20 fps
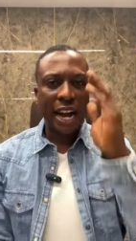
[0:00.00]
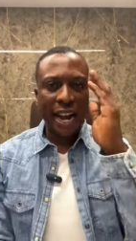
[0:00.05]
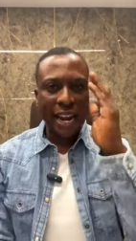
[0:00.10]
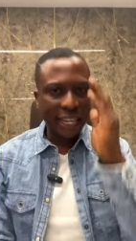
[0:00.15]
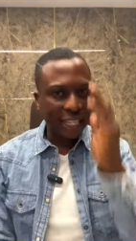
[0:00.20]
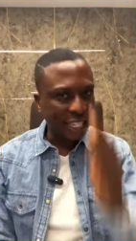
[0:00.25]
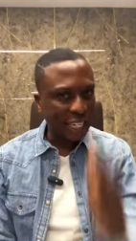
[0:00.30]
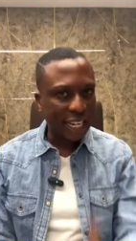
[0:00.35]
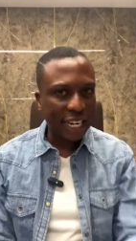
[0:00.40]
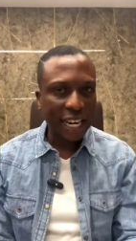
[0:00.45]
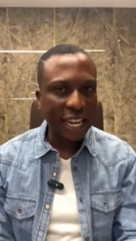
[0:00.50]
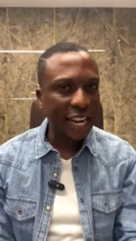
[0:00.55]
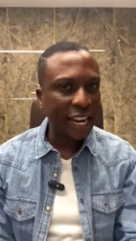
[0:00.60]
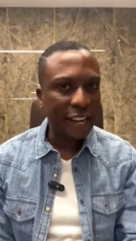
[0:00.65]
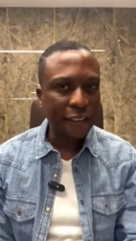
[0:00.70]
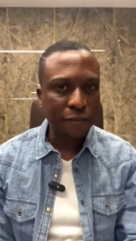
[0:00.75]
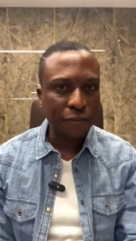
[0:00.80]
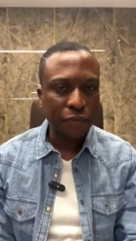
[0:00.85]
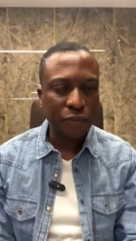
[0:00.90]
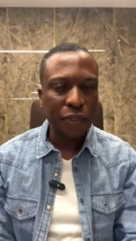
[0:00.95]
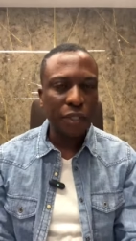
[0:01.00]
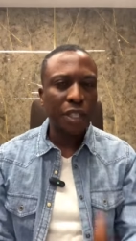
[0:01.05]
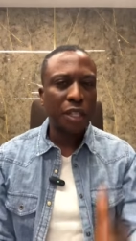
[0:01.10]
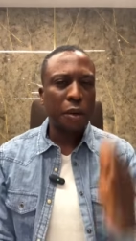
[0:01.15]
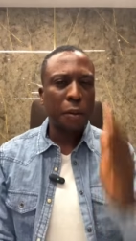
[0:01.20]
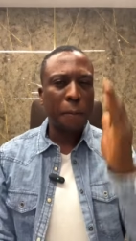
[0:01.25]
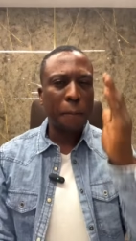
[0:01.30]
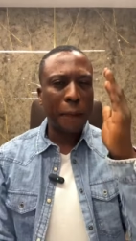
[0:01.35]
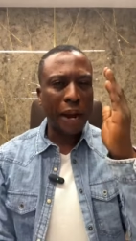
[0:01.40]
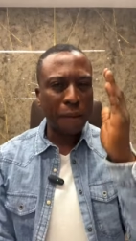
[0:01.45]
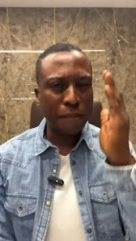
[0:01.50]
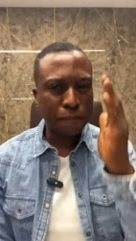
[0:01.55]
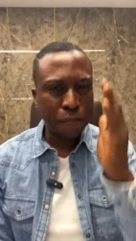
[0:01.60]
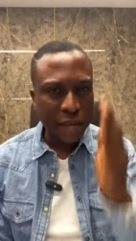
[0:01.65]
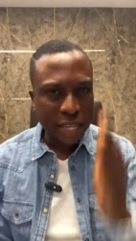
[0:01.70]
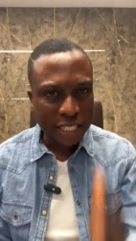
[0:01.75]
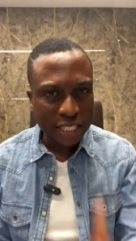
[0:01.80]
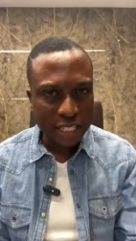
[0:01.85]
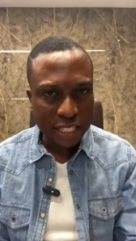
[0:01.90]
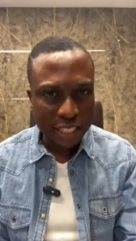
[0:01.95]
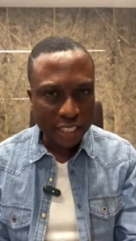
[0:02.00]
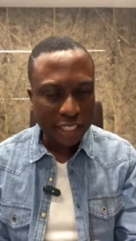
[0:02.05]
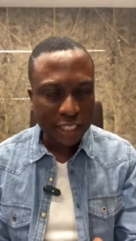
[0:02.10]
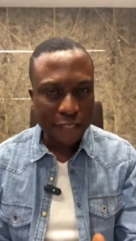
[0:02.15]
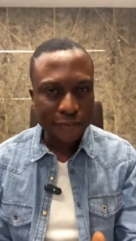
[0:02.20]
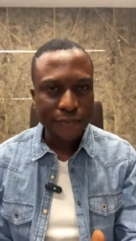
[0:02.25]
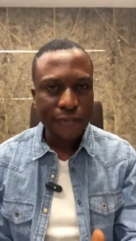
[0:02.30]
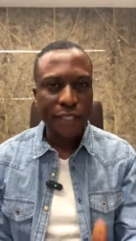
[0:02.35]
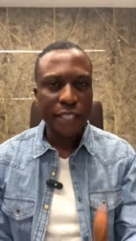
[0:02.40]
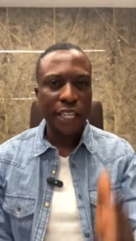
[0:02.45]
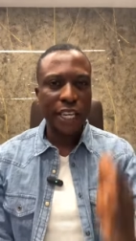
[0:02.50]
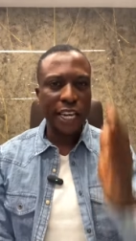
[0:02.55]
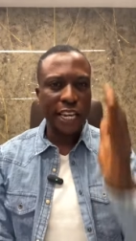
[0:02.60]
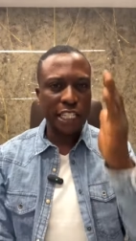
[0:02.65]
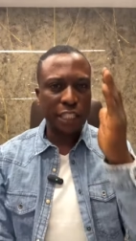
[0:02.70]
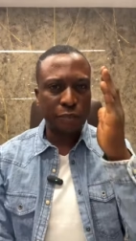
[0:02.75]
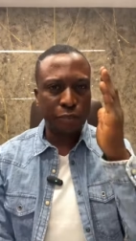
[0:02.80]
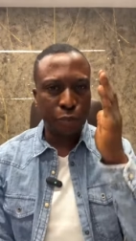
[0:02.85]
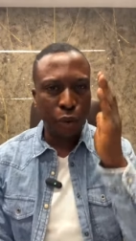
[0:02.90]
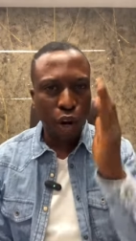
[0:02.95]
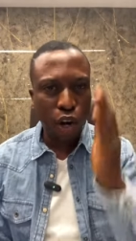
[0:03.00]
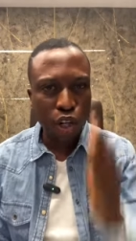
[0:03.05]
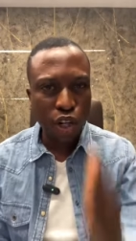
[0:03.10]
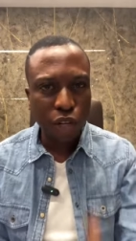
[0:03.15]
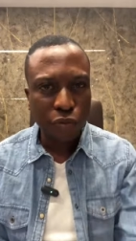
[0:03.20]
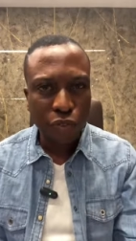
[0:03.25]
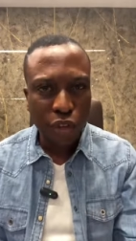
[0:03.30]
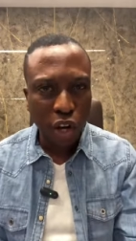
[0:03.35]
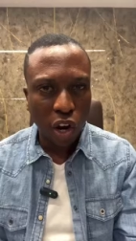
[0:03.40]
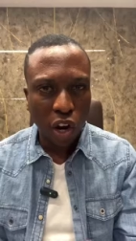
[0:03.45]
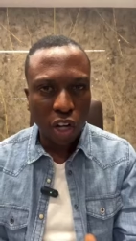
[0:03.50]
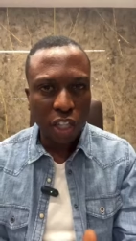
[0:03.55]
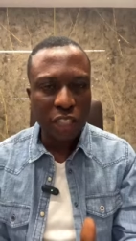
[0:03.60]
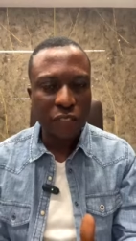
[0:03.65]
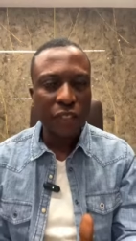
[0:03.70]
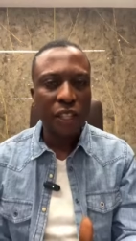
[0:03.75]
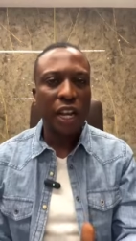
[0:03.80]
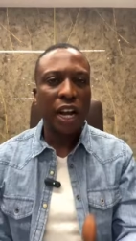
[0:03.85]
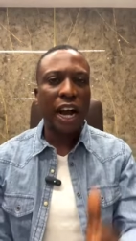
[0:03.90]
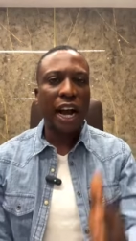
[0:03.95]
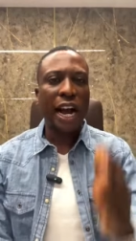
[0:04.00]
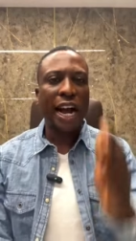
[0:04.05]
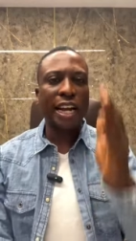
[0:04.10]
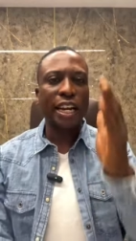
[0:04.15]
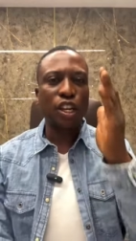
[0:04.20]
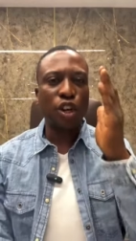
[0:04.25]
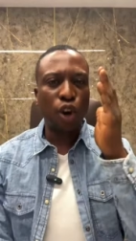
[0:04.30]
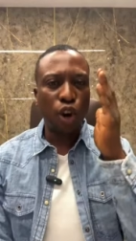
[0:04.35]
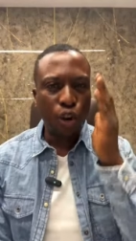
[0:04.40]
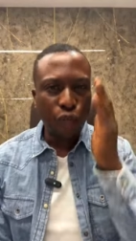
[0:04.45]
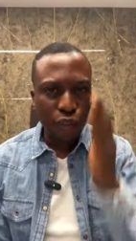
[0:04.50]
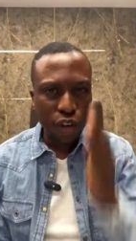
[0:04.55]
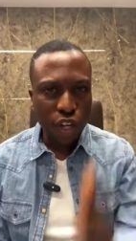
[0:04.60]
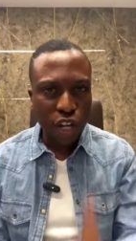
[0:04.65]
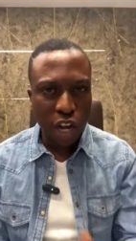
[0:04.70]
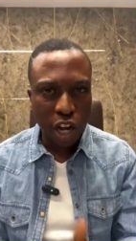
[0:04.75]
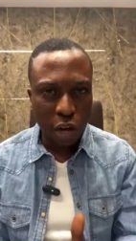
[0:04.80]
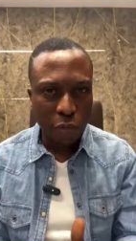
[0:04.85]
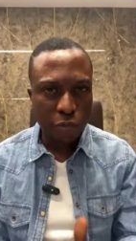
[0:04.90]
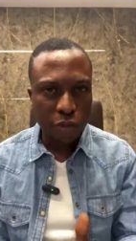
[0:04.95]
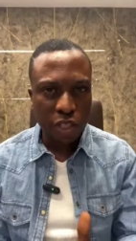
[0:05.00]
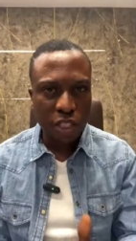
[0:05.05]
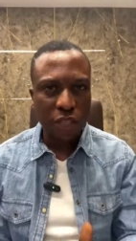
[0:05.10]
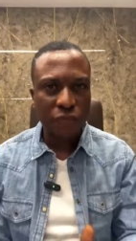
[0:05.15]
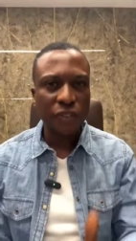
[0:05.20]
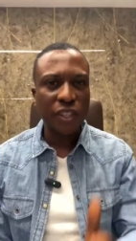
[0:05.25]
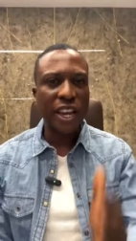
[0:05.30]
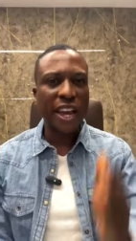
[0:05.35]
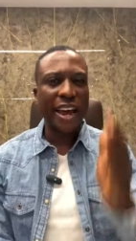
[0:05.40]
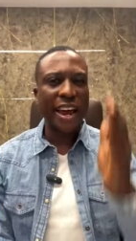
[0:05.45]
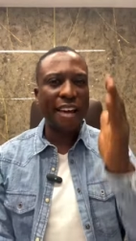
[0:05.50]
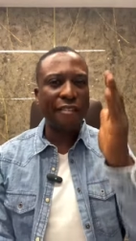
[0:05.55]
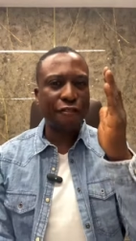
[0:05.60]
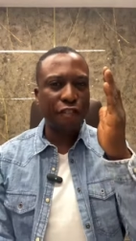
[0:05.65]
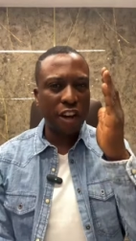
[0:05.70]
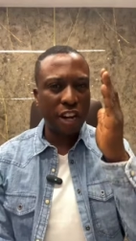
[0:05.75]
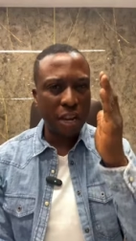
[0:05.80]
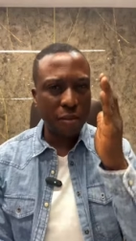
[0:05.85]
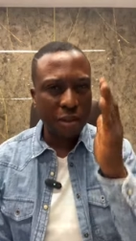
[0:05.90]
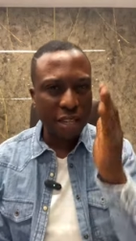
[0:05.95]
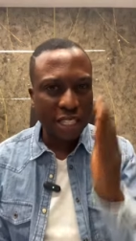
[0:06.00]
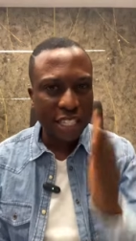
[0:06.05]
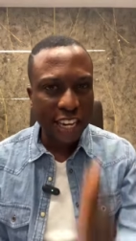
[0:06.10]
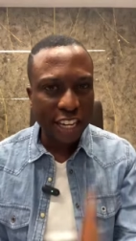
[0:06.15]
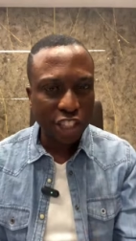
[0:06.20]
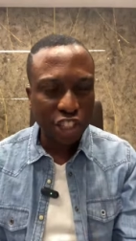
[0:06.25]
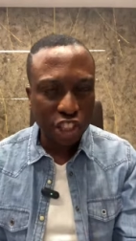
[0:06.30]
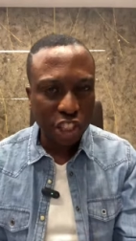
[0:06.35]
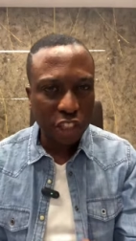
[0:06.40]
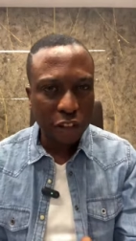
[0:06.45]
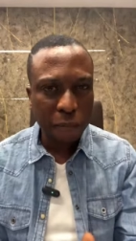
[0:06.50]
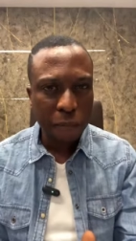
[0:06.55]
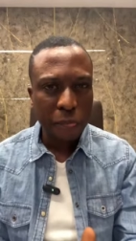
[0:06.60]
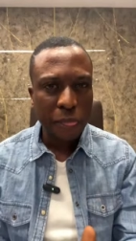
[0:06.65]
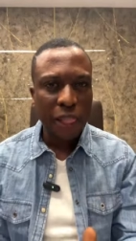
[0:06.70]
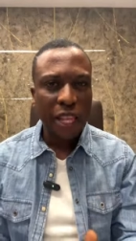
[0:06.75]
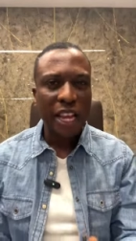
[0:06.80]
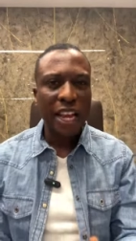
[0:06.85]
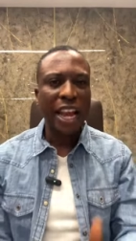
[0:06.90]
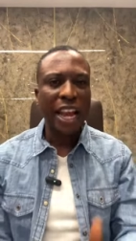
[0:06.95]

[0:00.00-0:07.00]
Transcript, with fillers: I declare my business is born of God and it overcomes every limitation,